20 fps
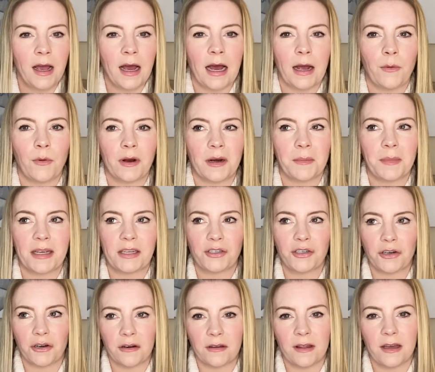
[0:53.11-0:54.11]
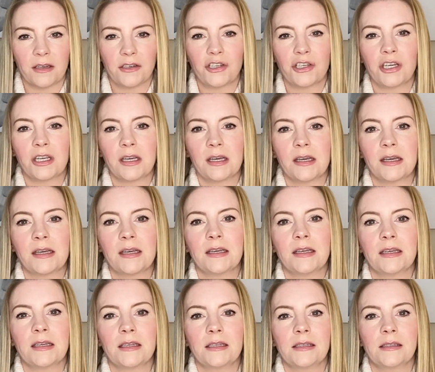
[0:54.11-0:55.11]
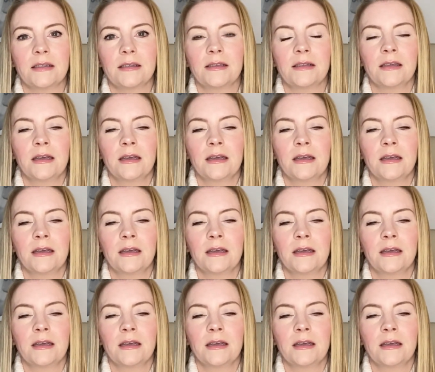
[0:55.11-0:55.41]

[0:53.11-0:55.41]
I want to make sure that she is